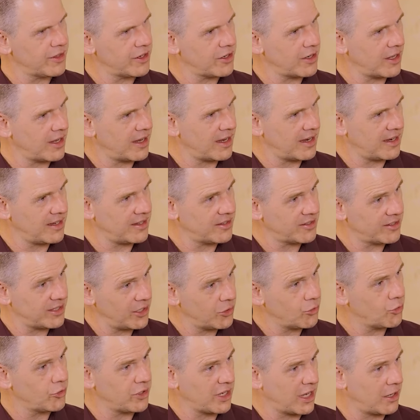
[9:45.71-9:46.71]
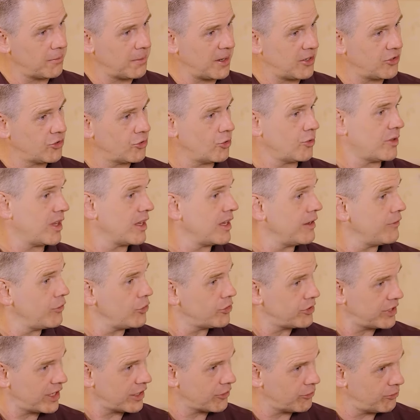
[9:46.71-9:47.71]
that a SQL database do. They give
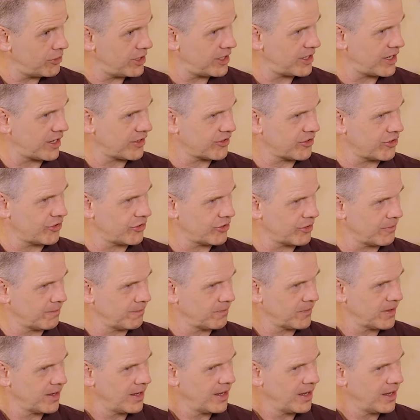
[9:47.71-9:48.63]
you secondary indexes.